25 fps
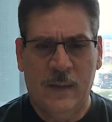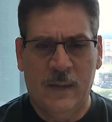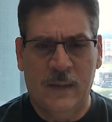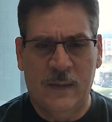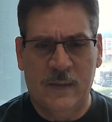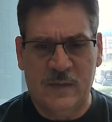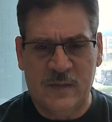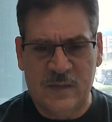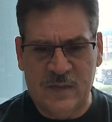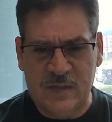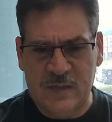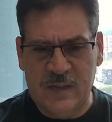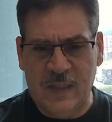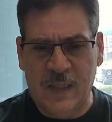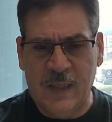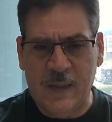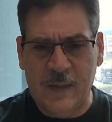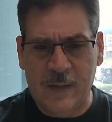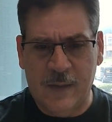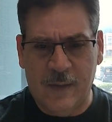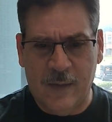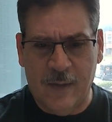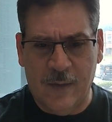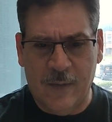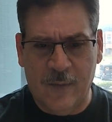
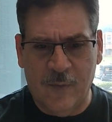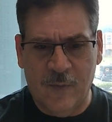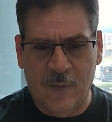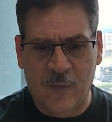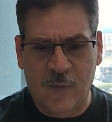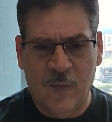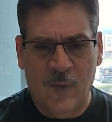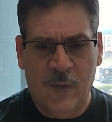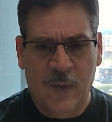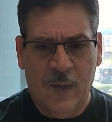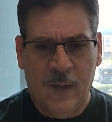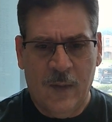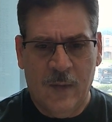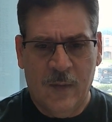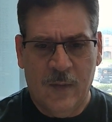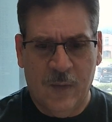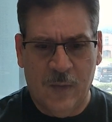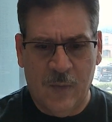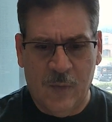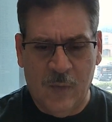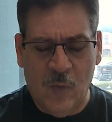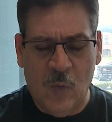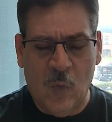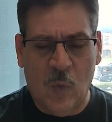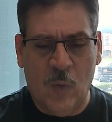instead of
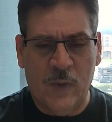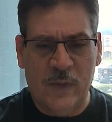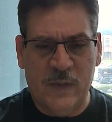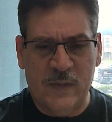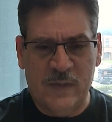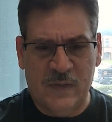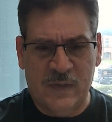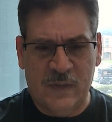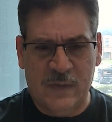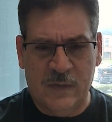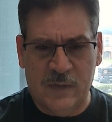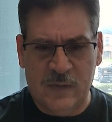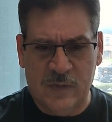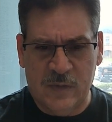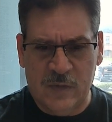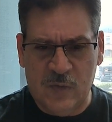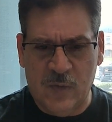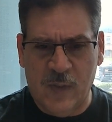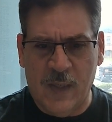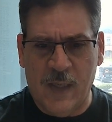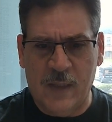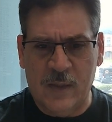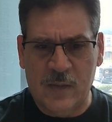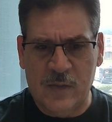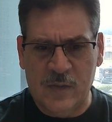the noise and
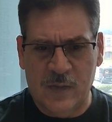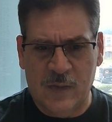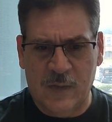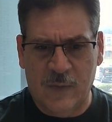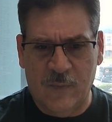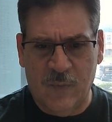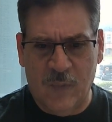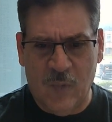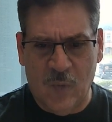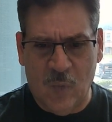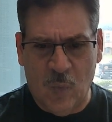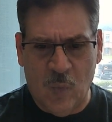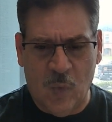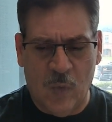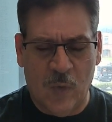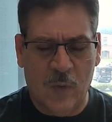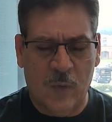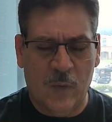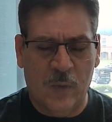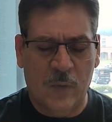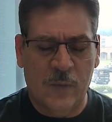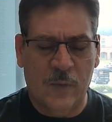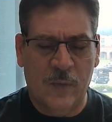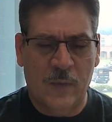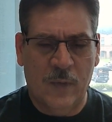distraction of the
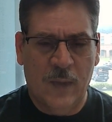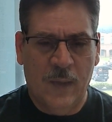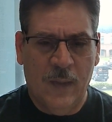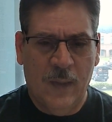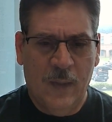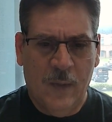world.